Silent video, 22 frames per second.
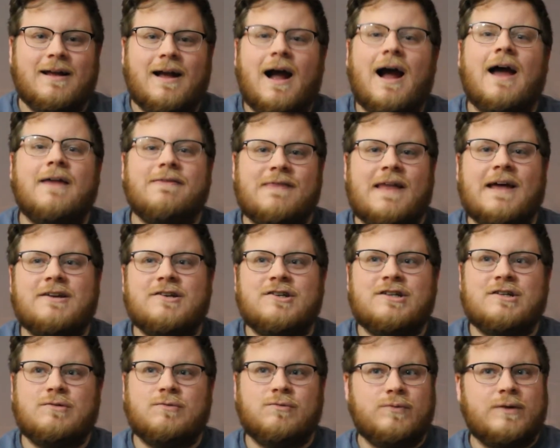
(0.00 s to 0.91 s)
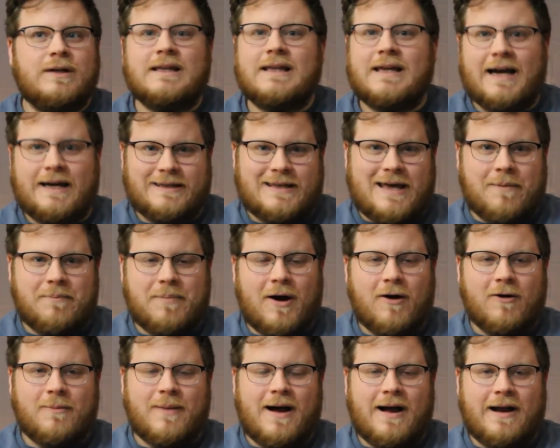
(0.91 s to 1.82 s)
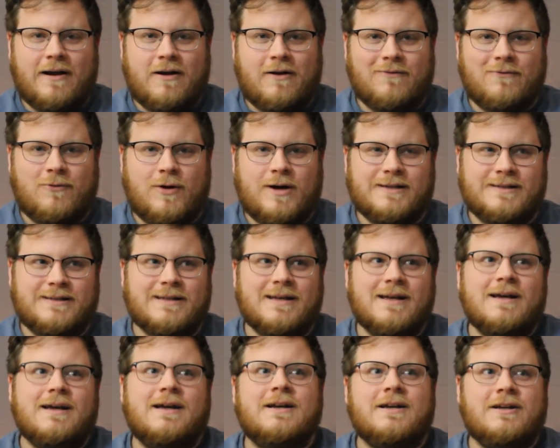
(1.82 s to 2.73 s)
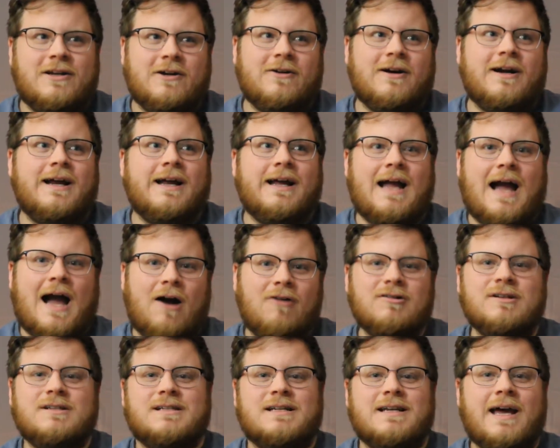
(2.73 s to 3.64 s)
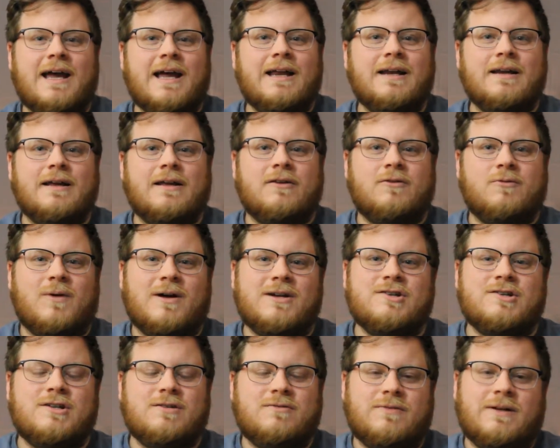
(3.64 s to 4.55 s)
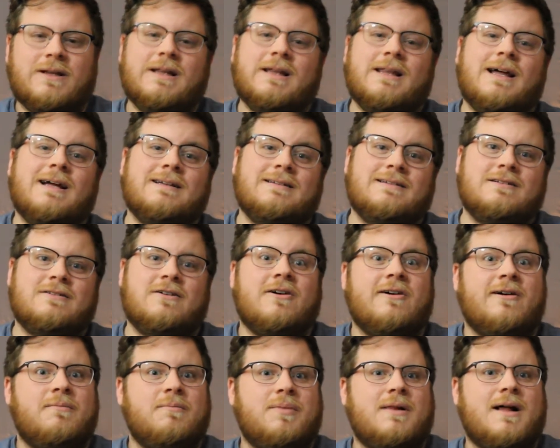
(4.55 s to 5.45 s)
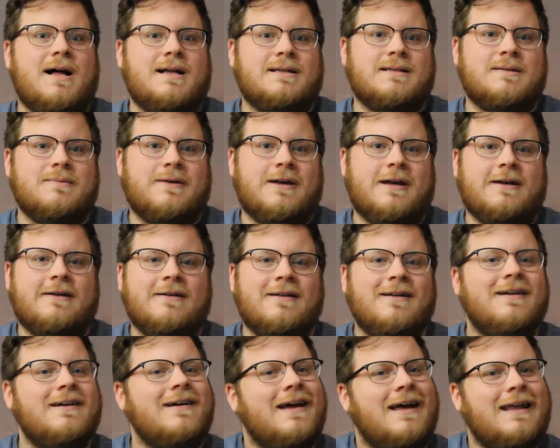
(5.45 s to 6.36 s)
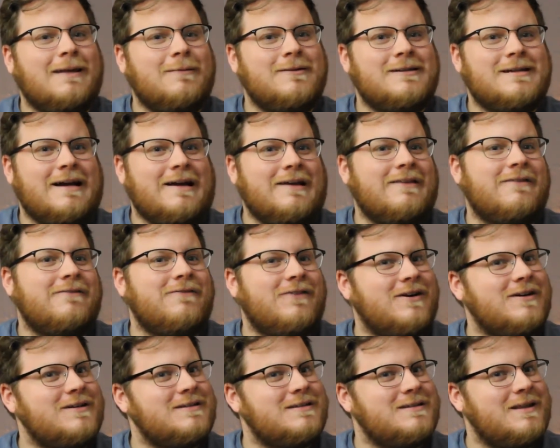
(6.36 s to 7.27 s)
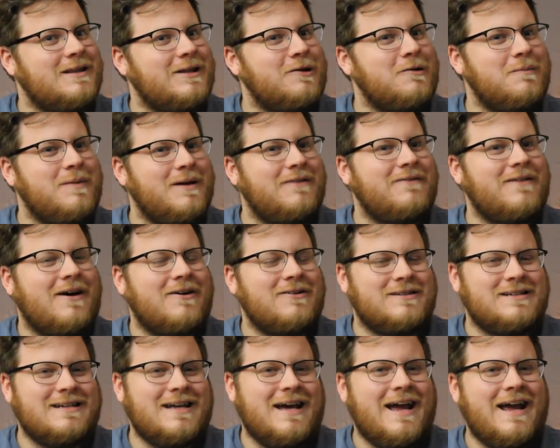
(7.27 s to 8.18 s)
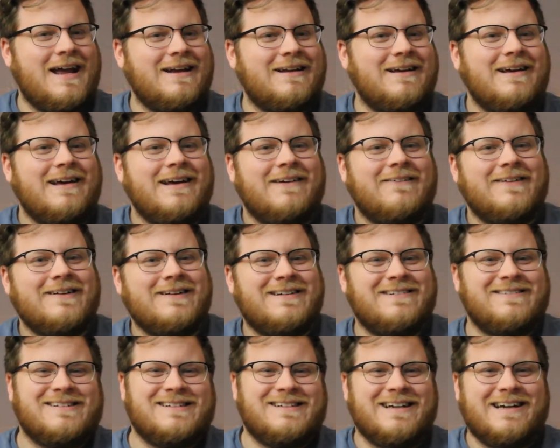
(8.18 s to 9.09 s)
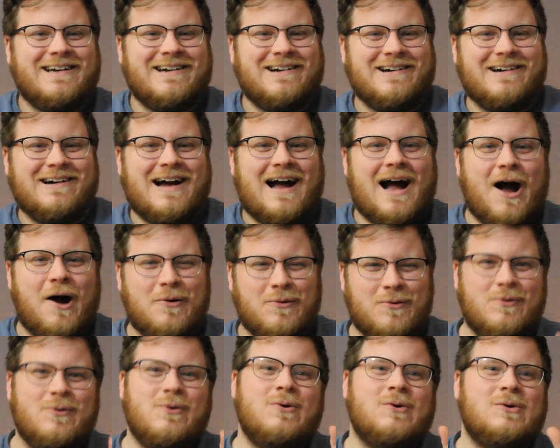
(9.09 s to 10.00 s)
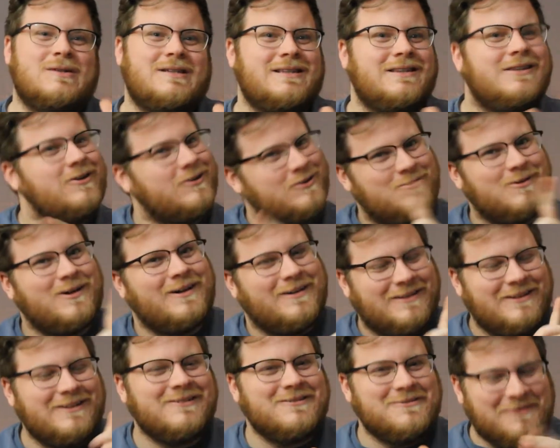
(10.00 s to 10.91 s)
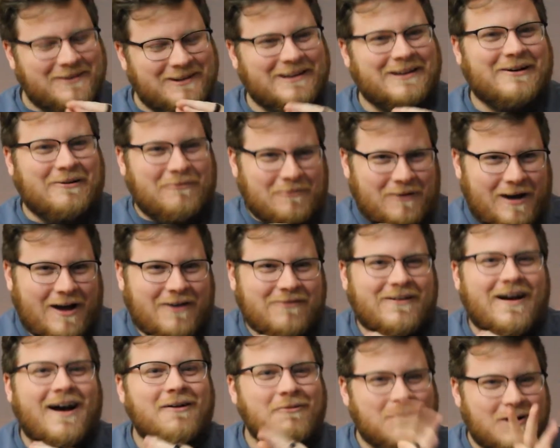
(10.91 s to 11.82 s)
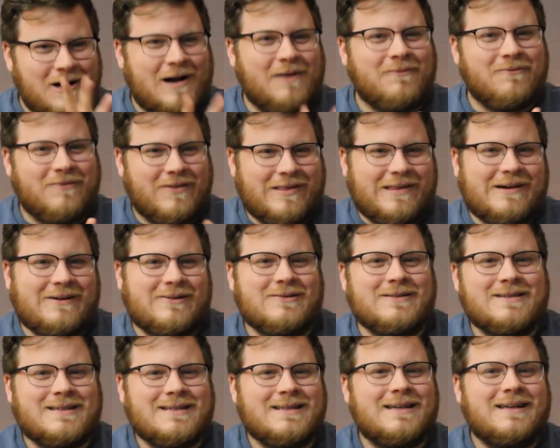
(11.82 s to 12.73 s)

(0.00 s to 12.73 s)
And then she really got that power behind her voice during Out Tonight is when she really like started blossoming. And let me tell you, the first little bit of Out Tonight when she was singing her awoos, those were those were a little rough. I will come for those.